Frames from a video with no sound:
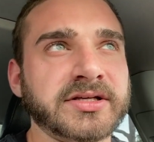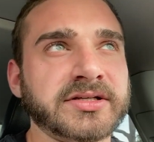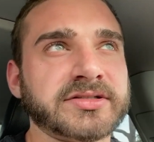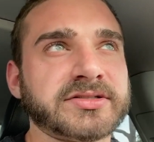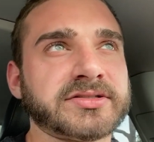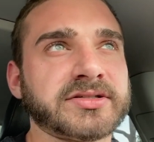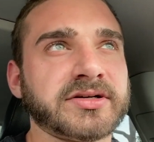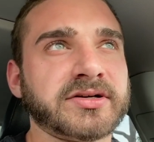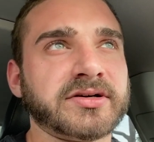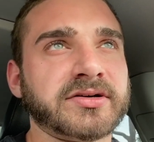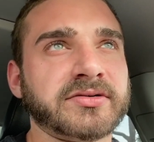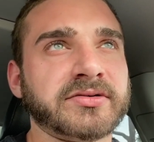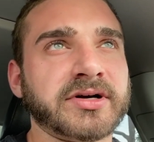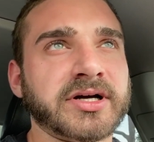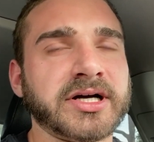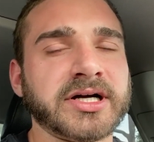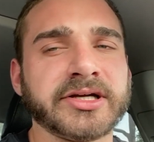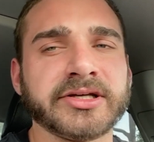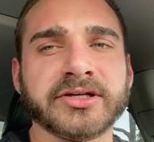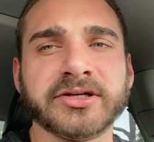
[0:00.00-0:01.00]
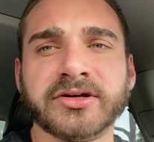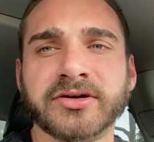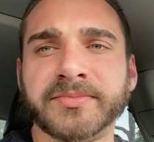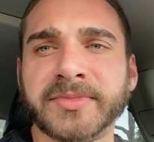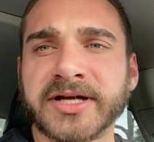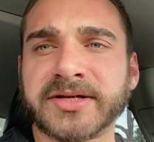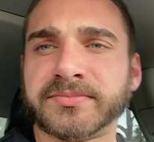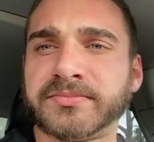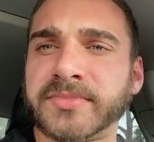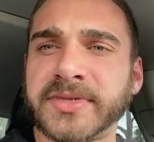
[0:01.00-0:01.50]
So,
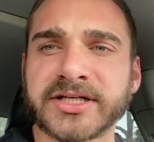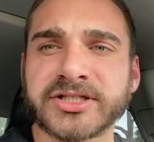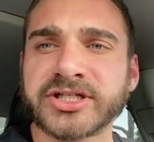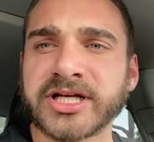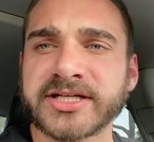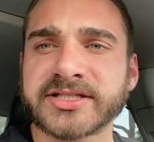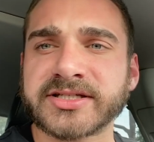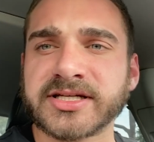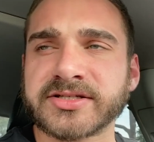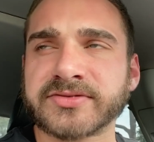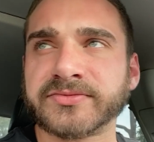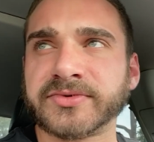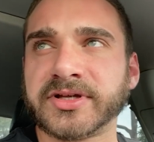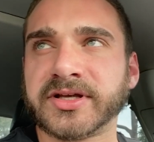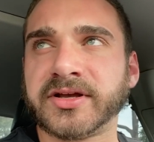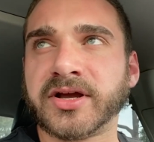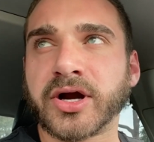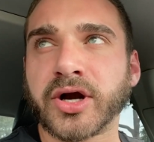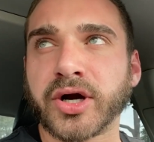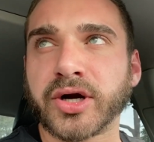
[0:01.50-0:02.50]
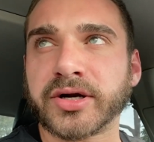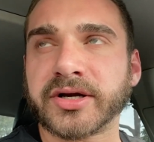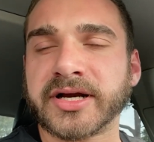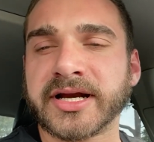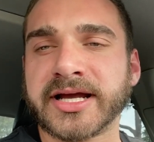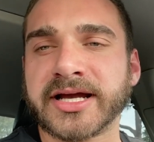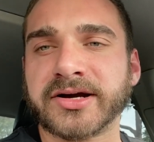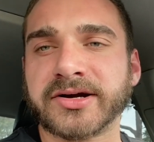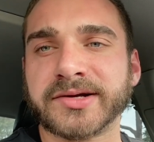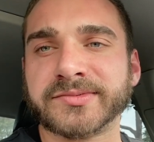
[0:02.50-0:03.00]
my chest doesn't really hurt
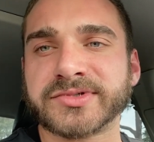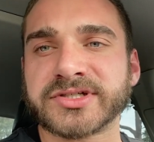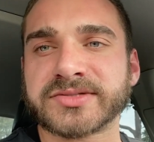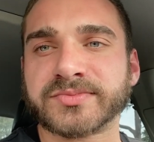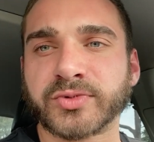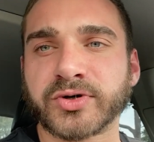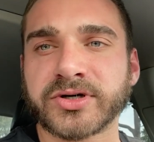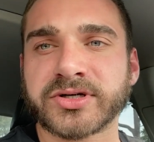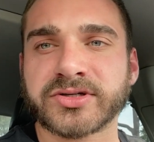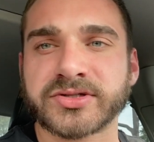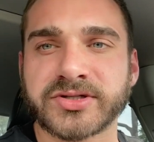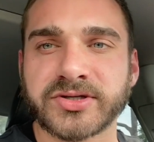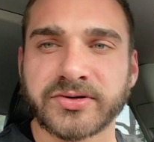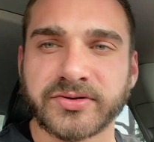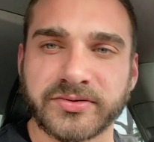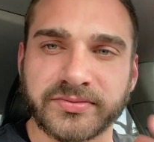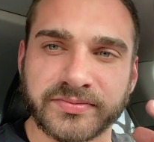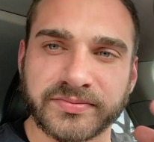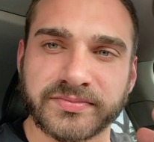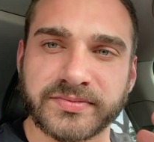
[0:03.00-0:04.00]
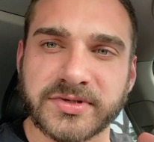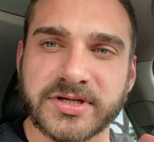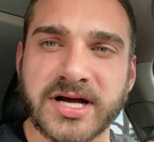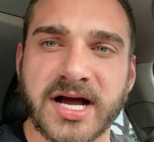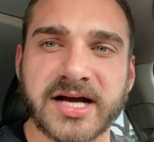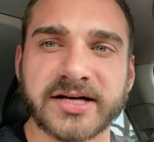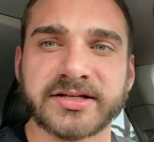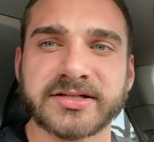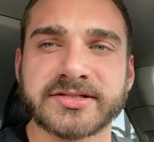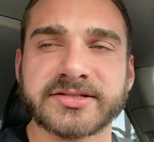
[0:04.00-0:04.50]
now. I'm just more so
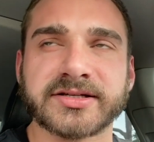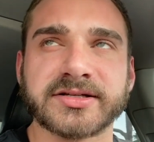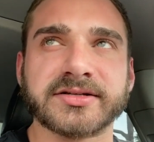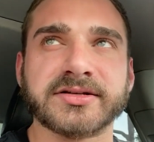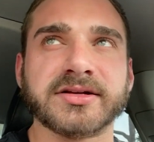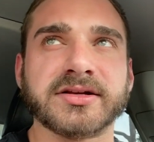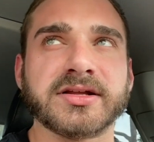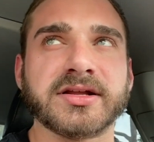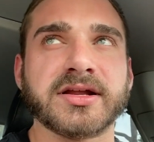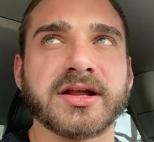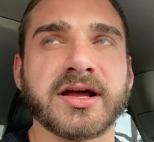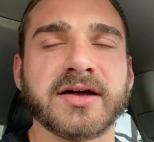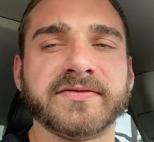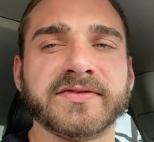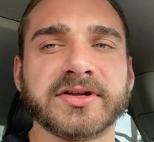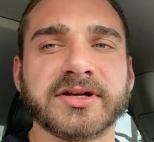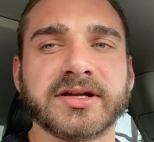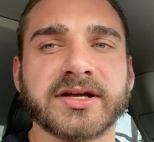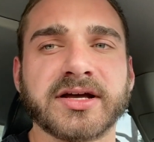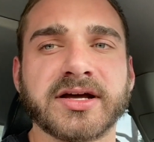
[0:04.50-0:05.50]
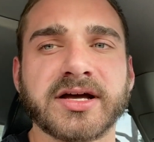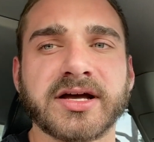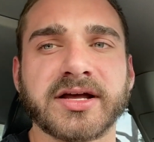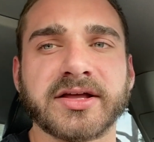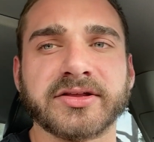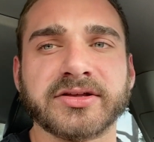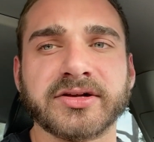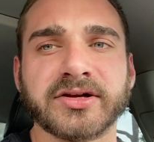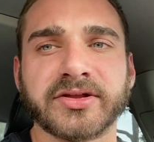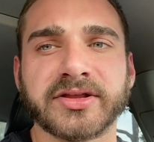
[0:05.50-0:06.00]
cognizant of it,
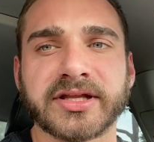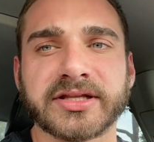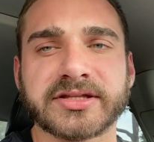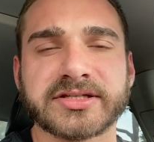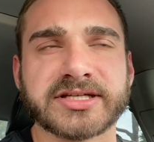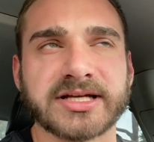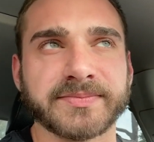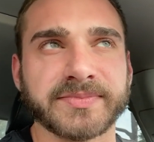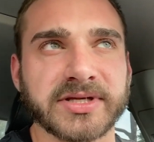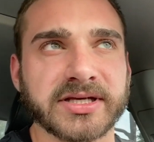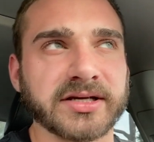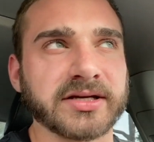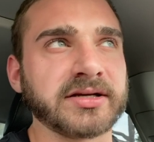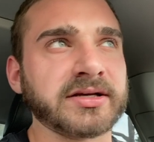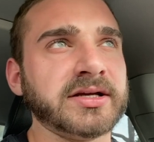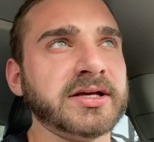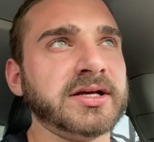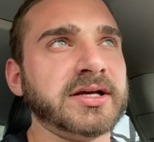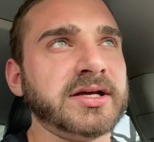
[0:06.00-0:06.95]
that something,